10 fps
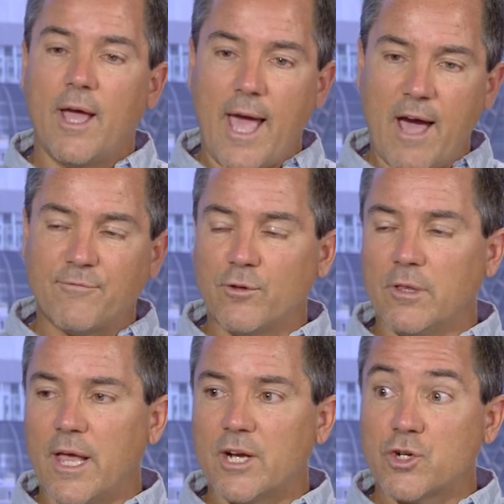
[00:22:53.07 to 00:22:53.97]
After the
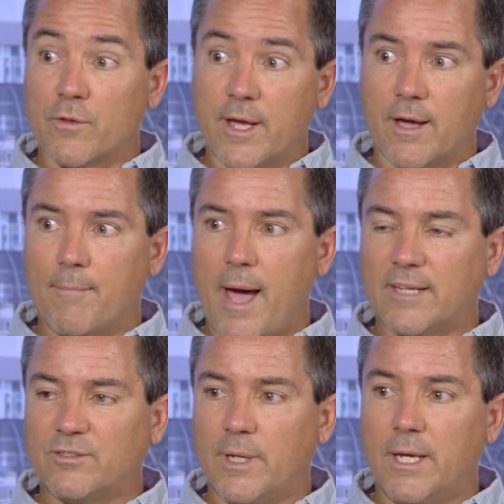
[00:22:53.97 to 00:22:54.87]
lecture, they come
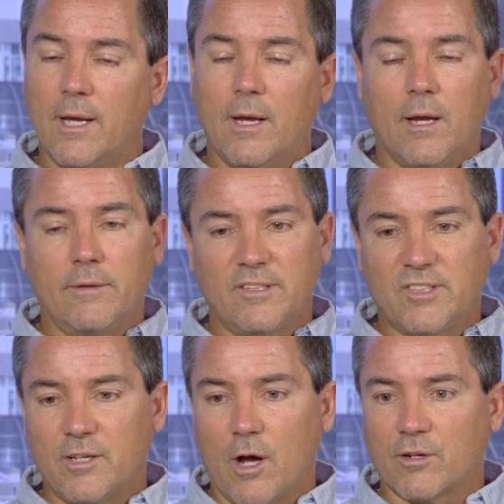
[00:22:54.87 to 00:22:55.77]
back to me, and they
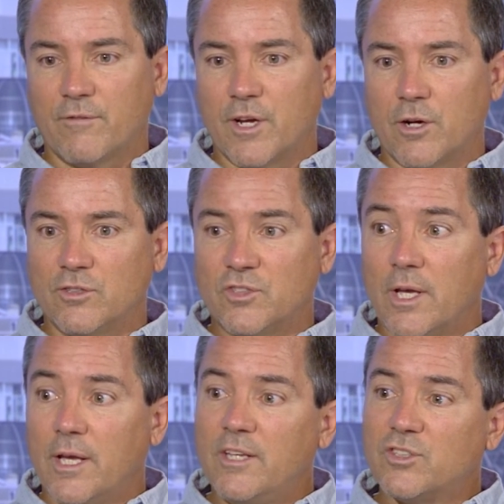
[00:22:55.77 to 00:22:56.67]
say, Dr. Vickers,
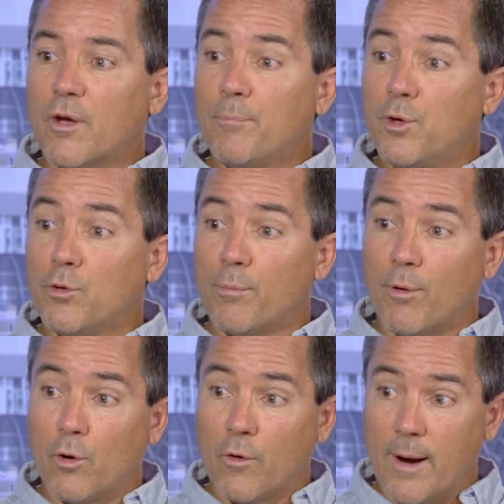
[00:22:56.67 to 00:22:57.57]
he's a computer
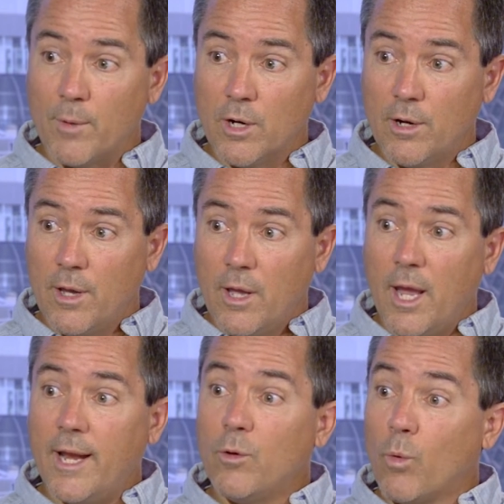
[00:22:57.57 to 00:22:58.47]
programmer,
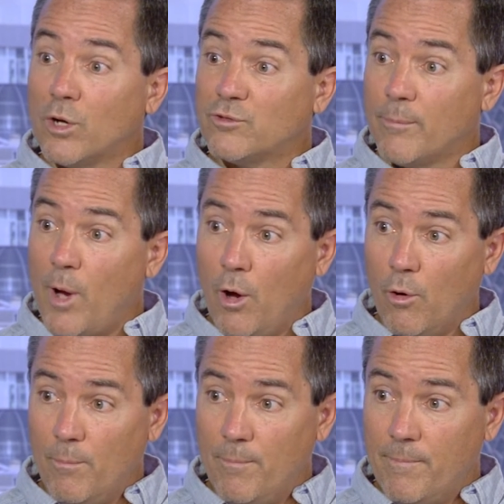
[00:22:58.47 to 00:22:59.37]
and he works from
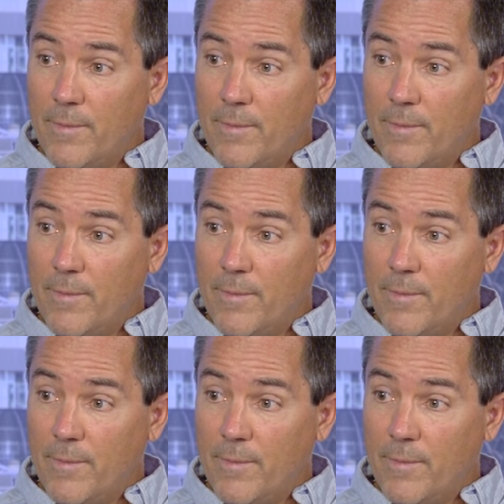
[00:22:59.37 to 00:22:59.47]
home.